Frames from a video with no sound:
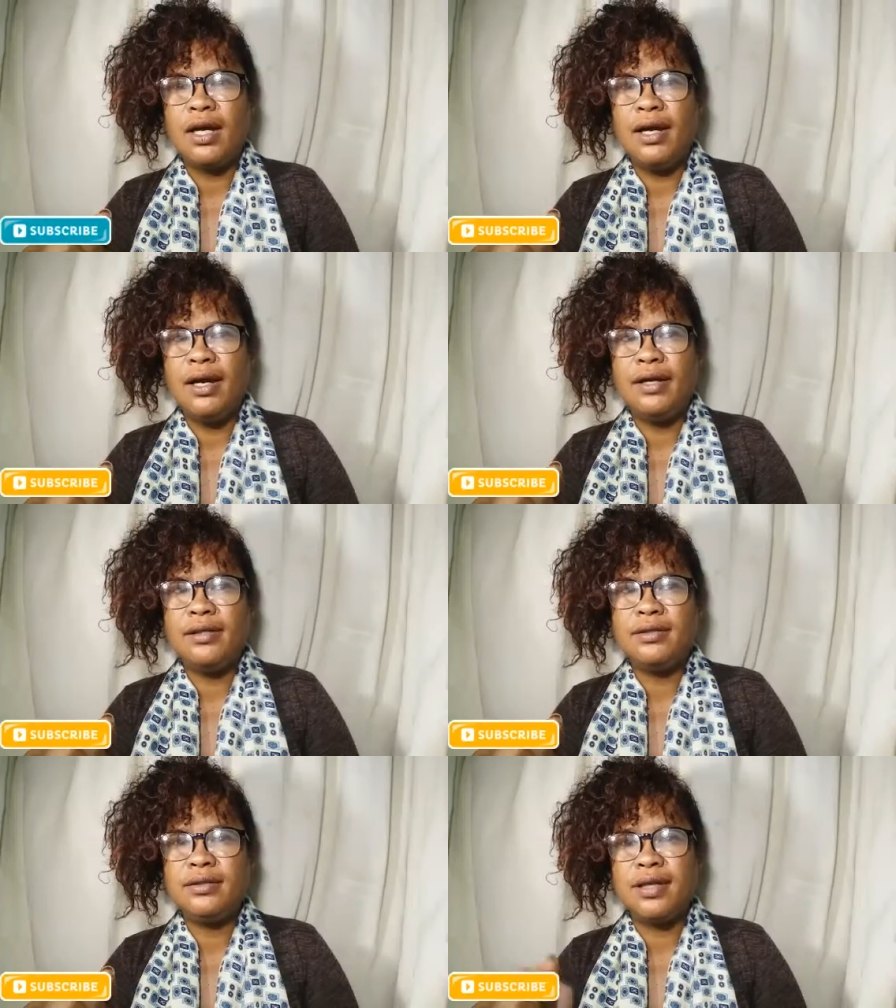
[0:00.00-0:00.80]

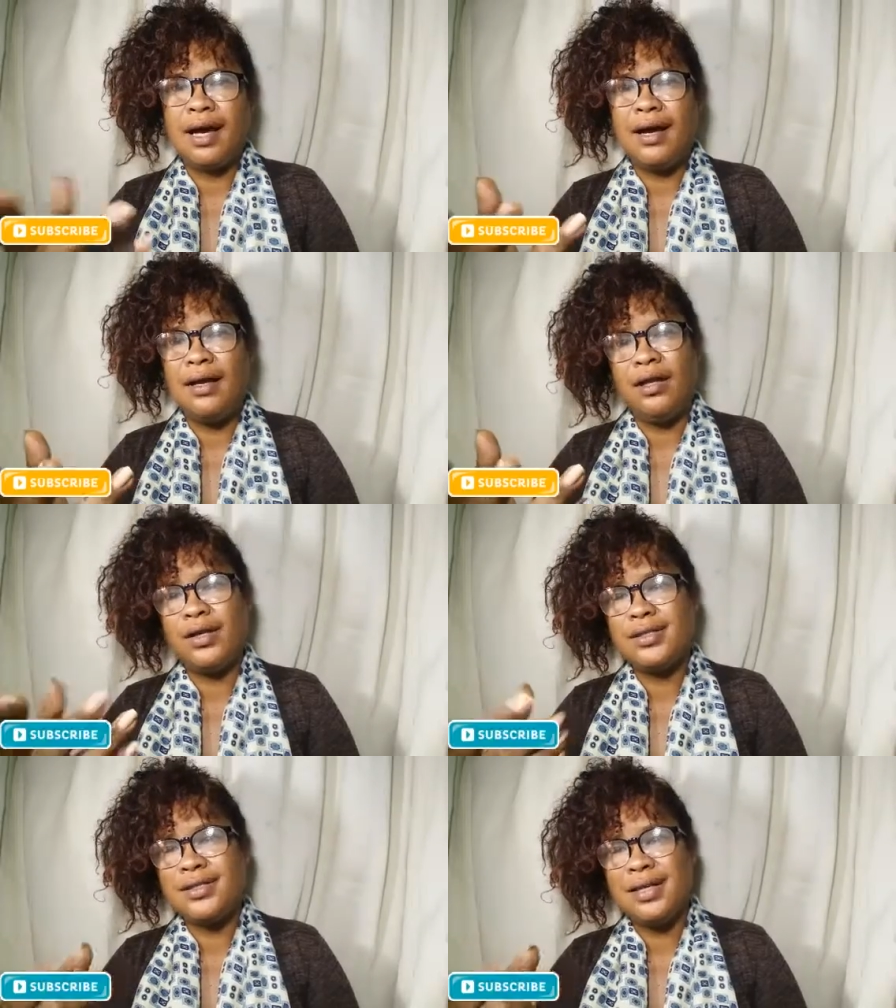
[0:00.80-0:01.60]
and I
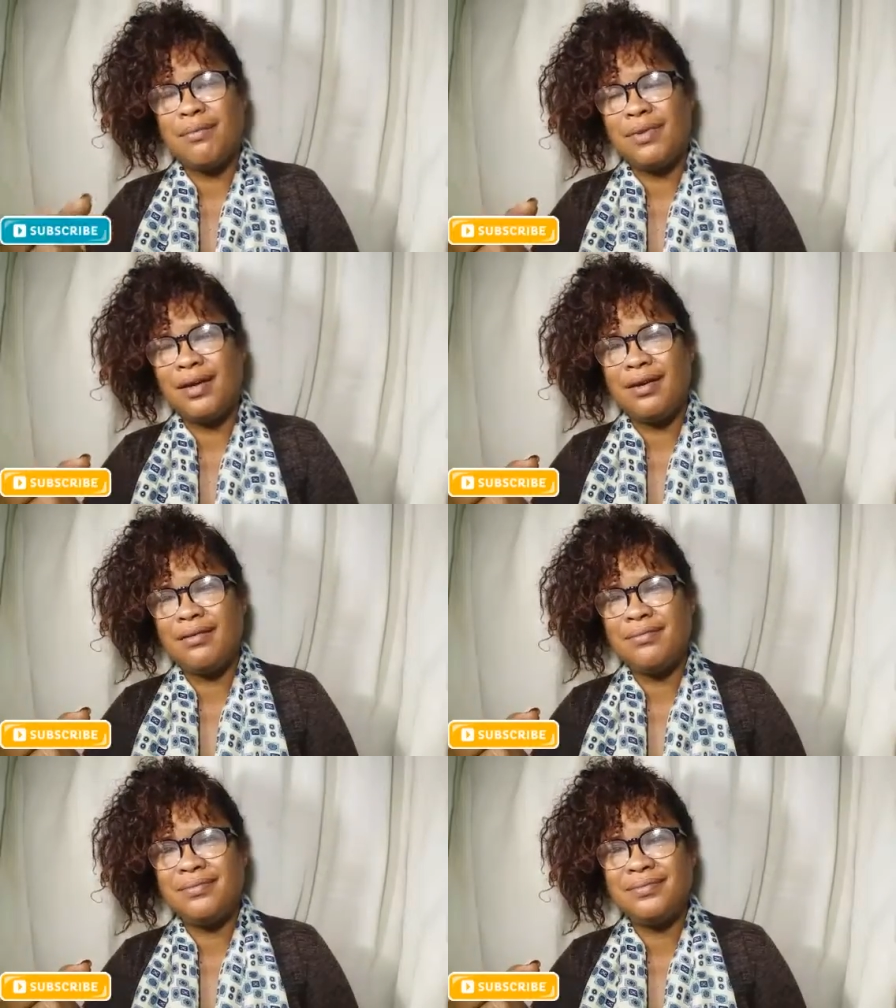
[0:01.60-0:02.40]
learned something
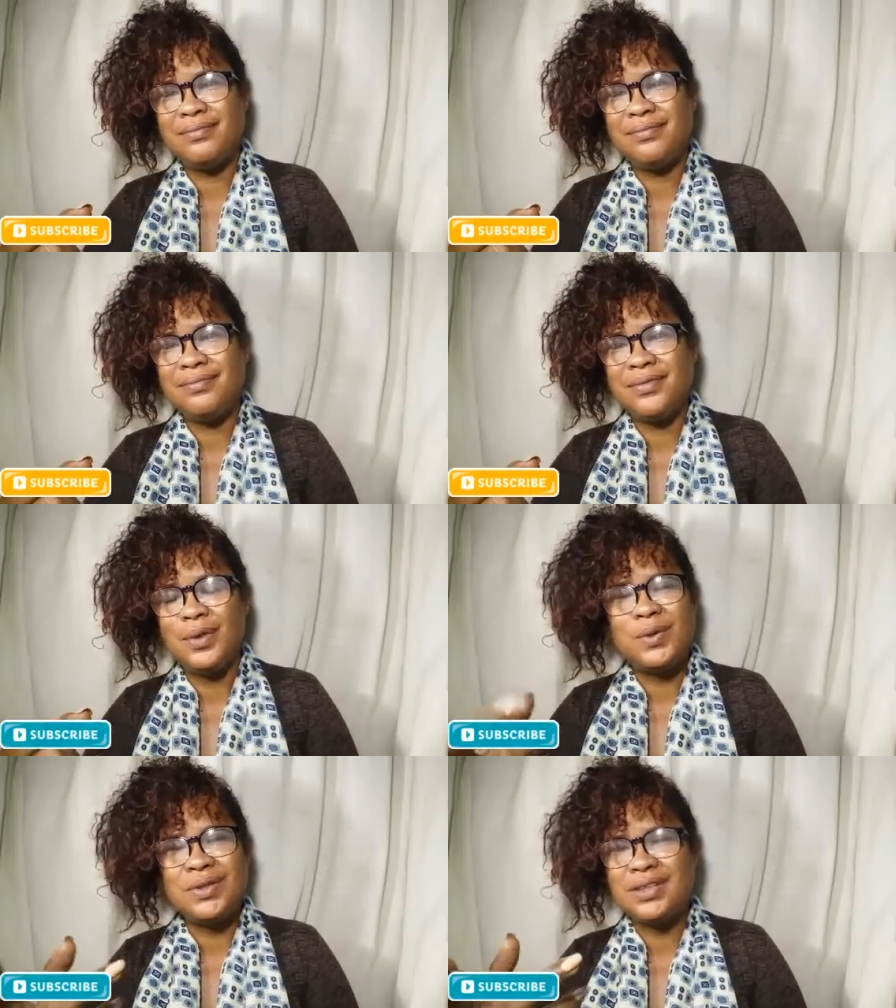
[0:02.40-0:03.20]

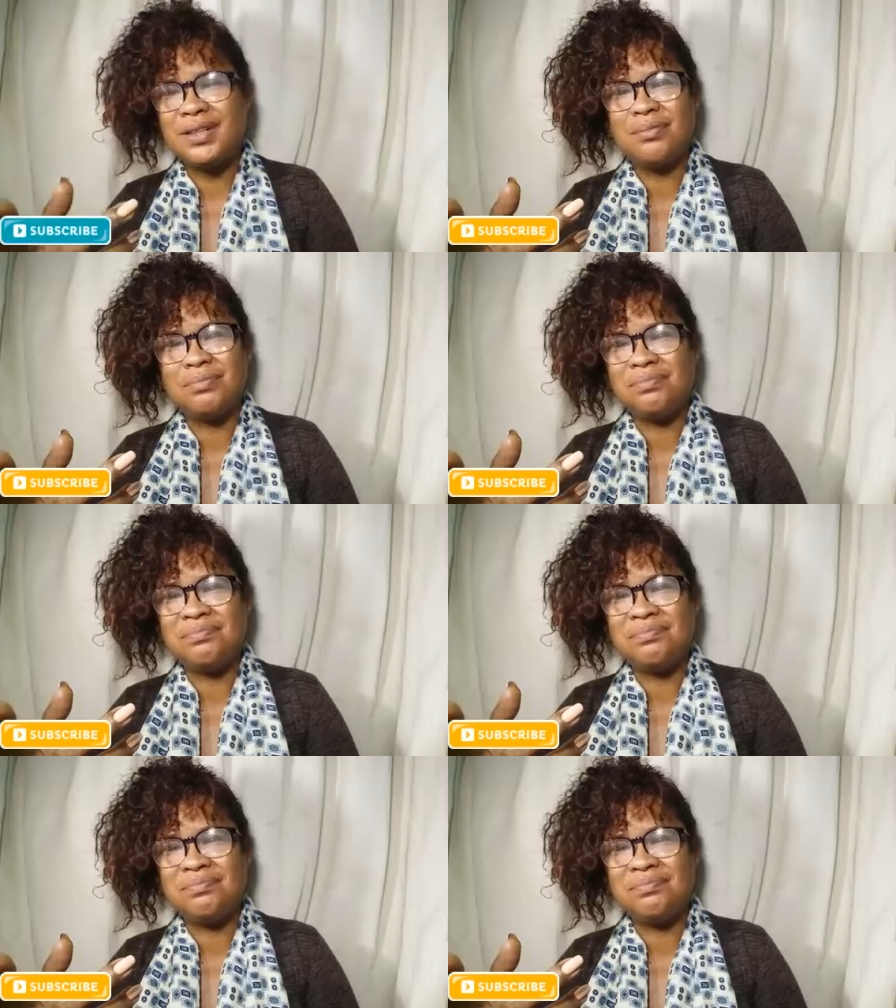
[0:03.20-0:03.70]
awesome.